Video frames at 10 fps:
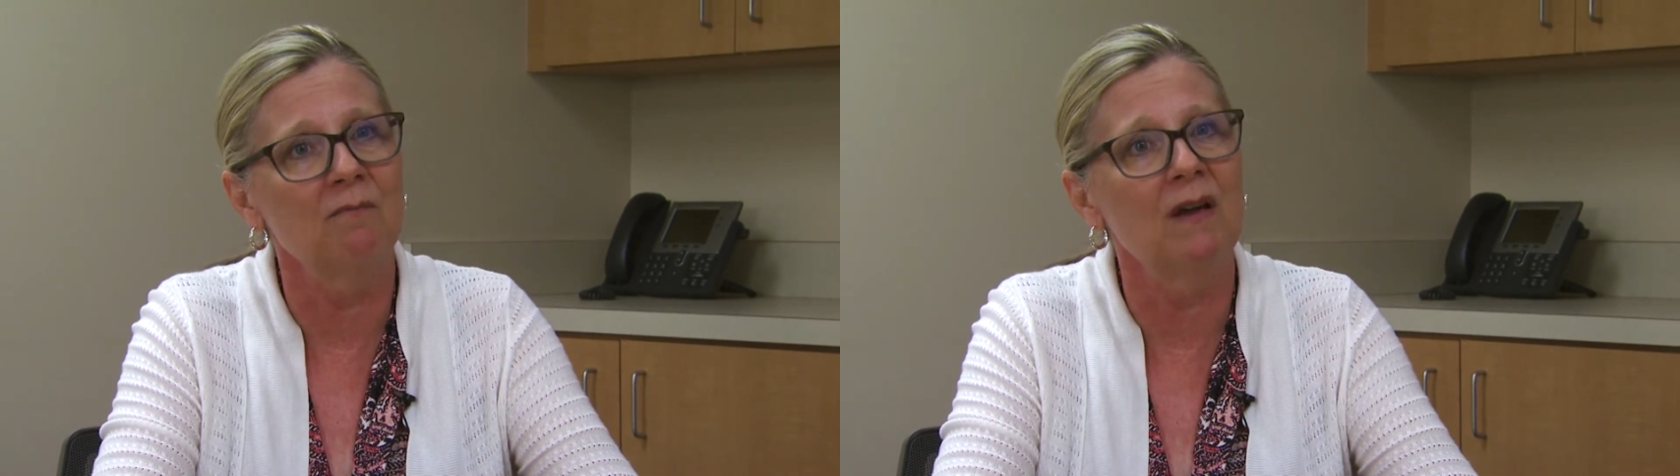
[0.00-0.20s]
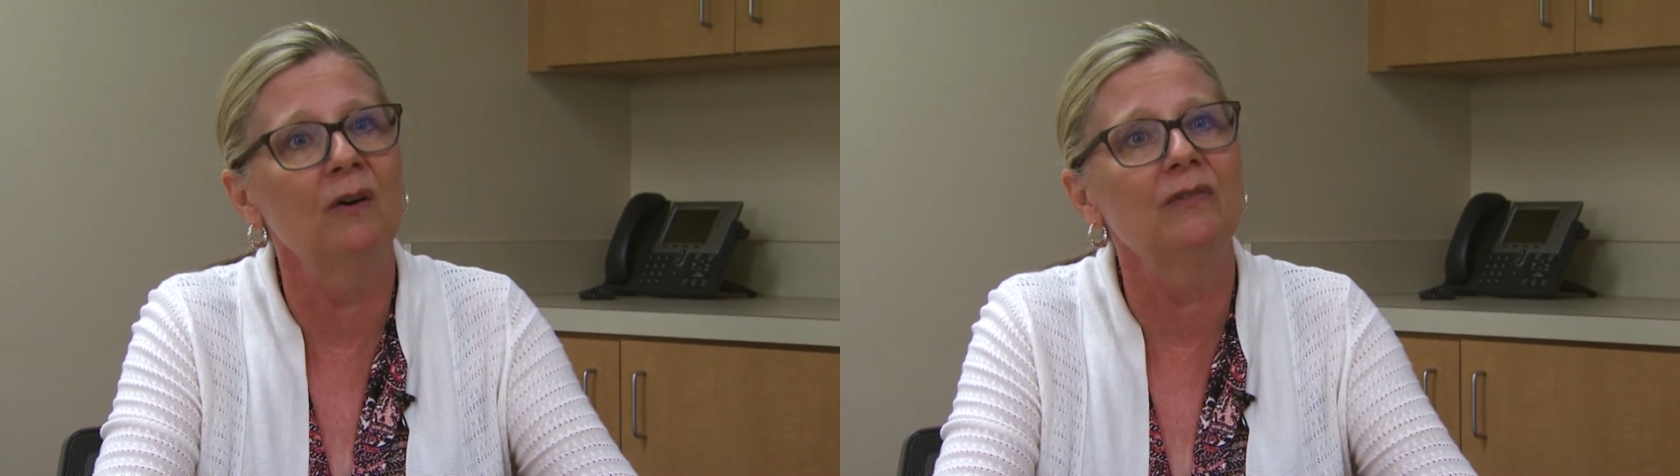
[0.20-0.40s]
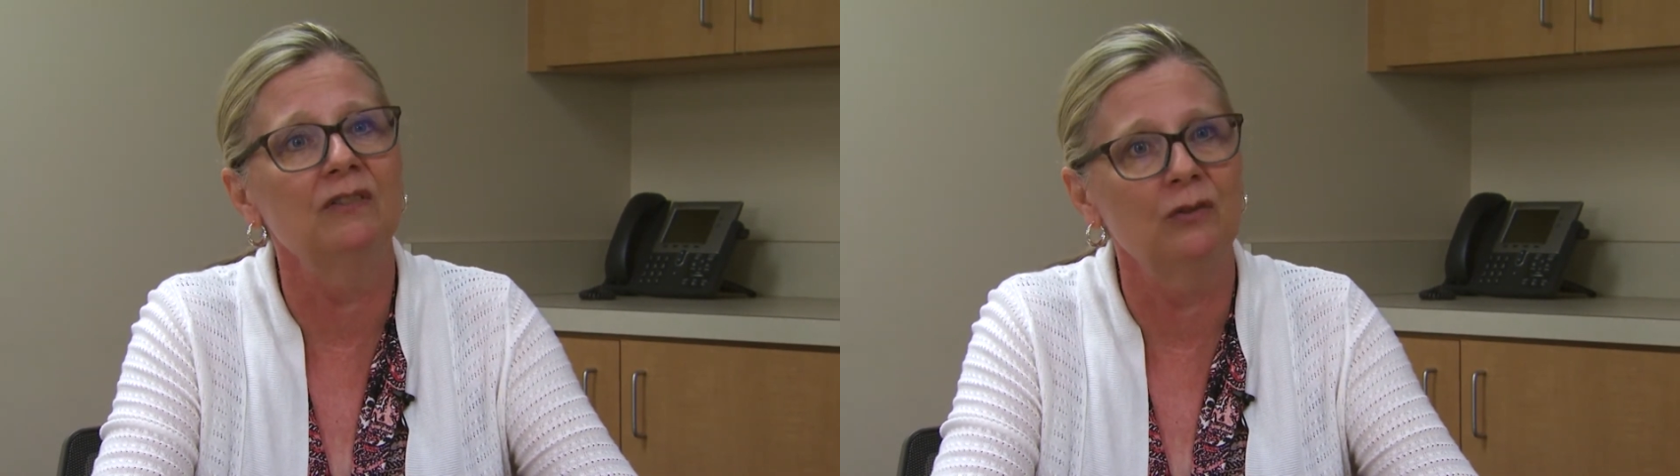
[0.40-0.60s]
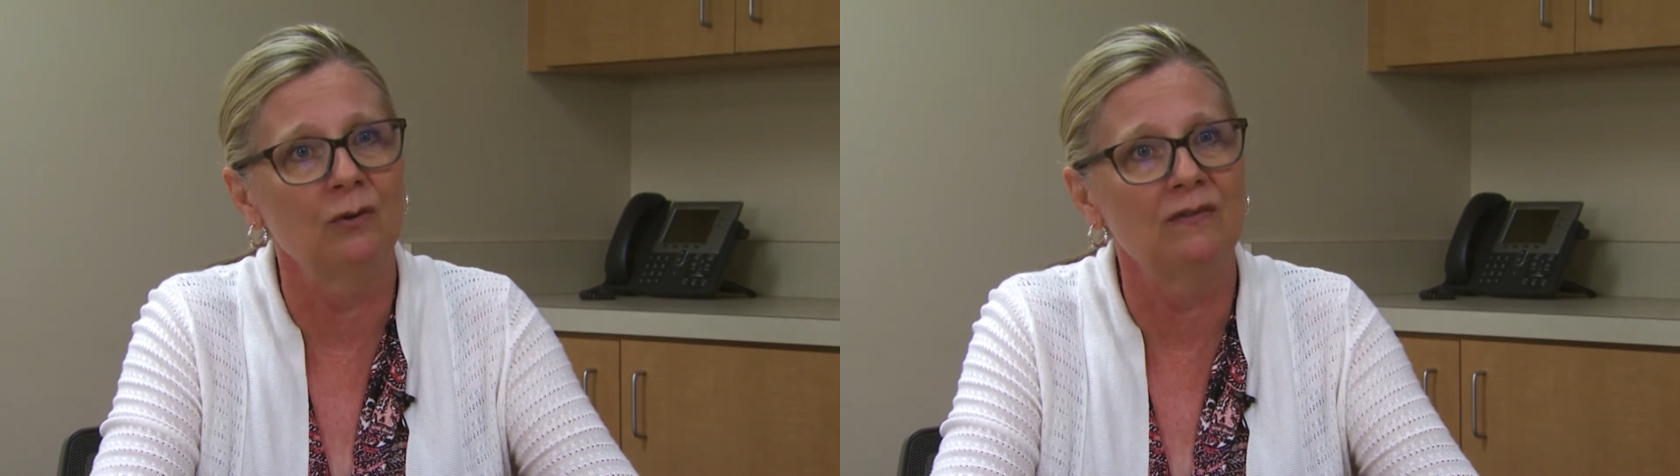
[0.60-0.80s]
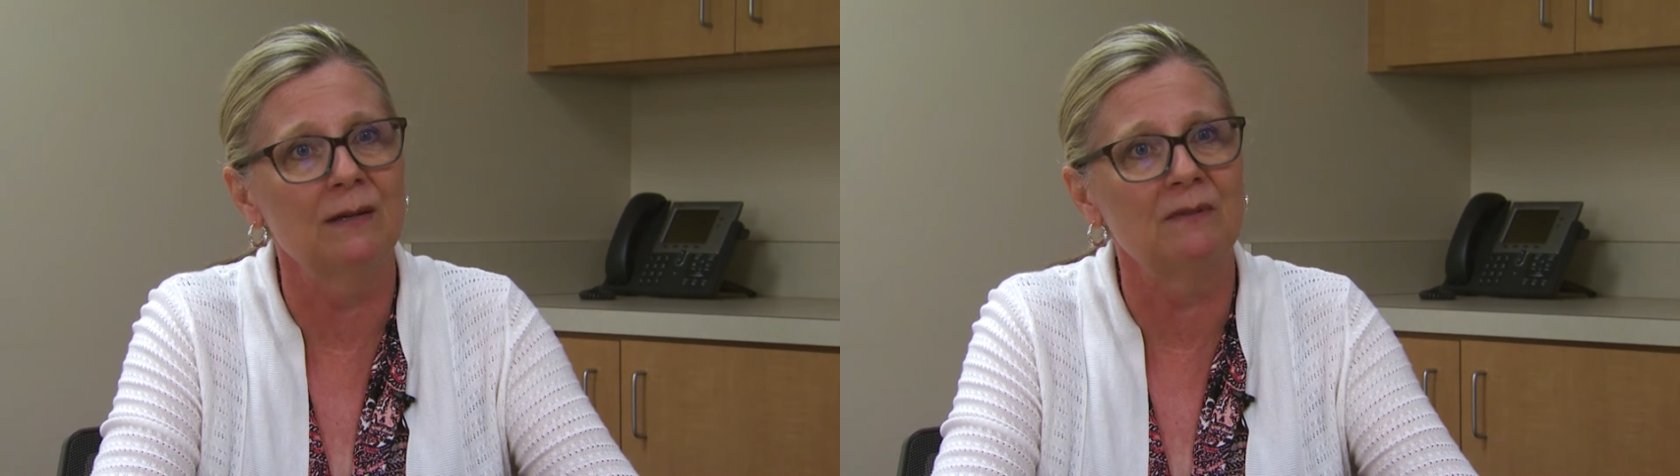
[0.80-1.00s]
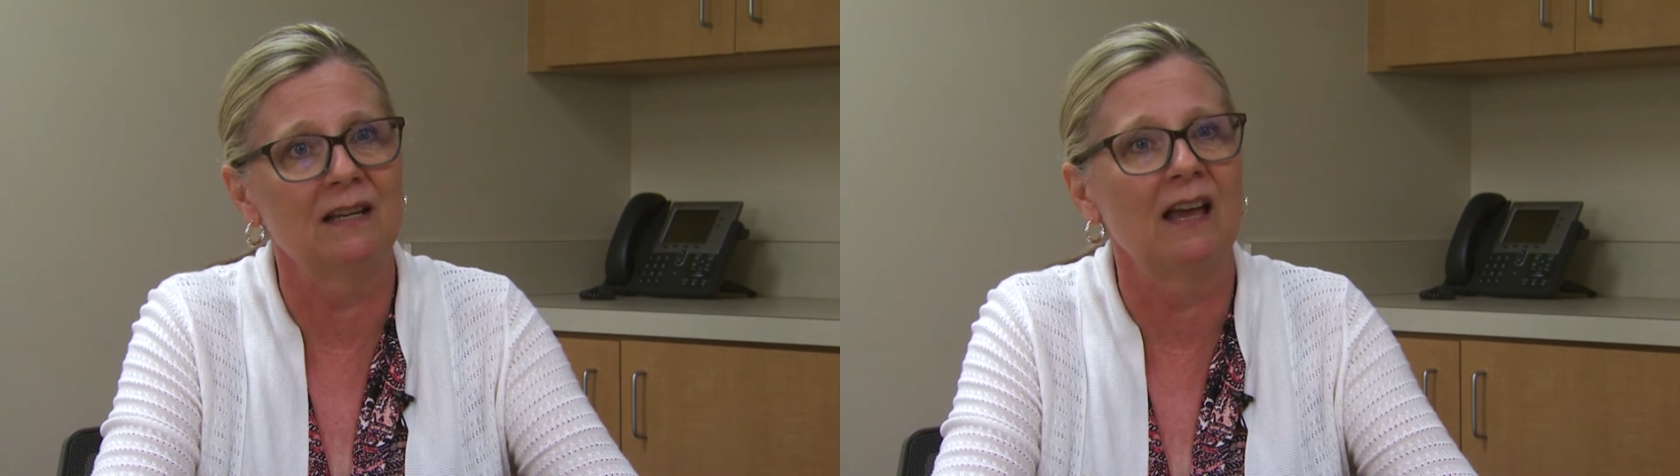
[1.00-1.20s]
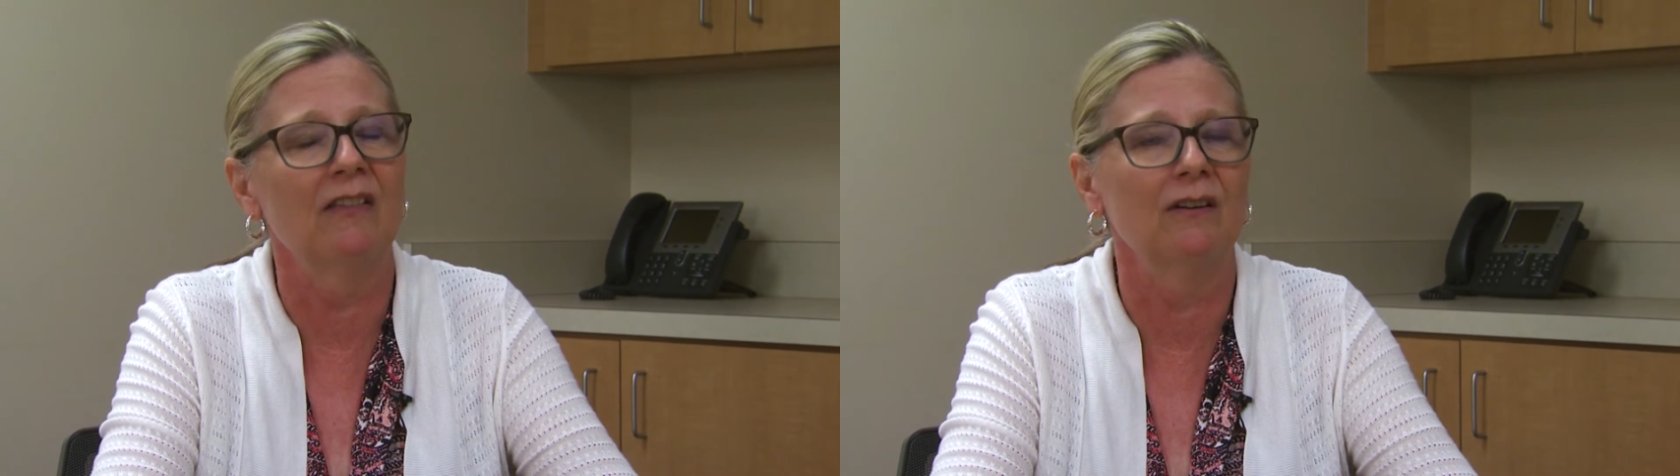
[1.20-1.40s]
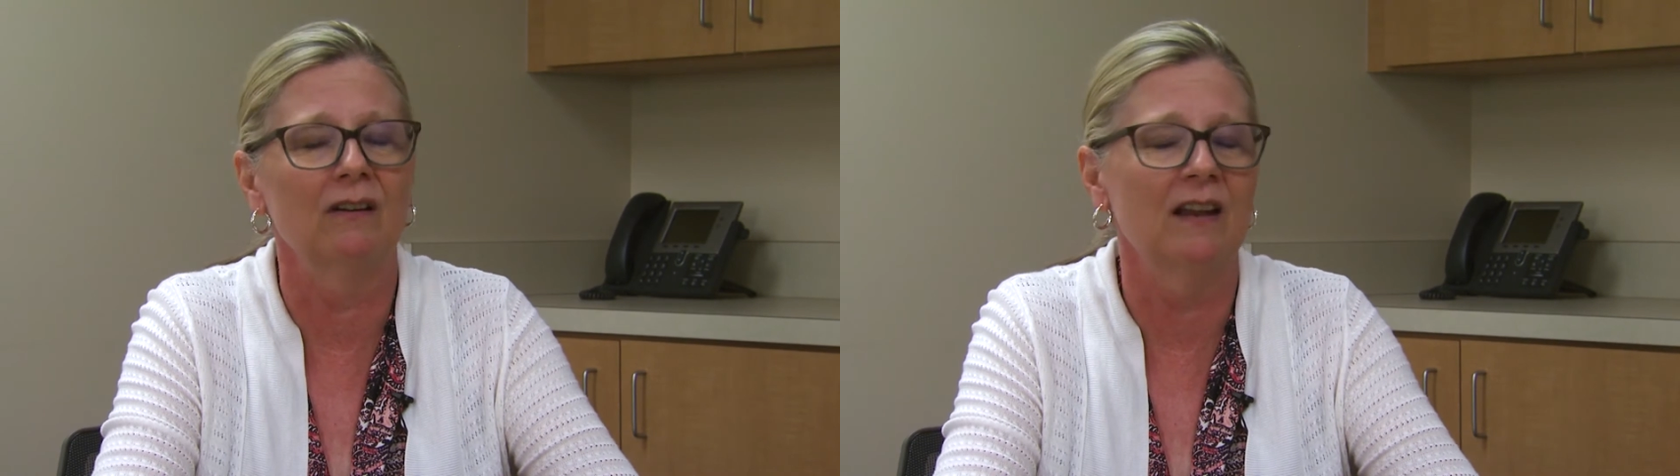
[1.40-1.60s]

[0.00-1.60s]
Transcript: meld the two of them together.